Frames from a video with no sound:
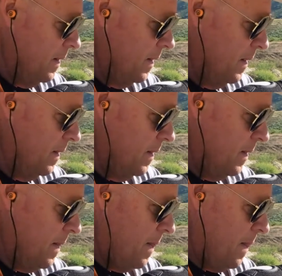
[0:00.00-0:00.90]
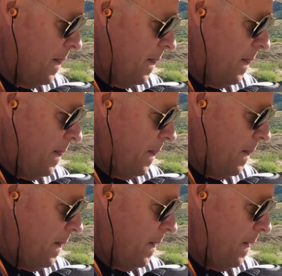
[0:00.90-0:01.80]

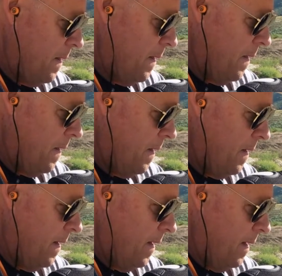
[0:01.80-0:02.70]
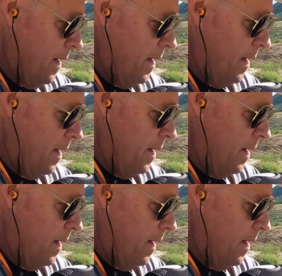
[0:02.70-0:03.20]
[no speech]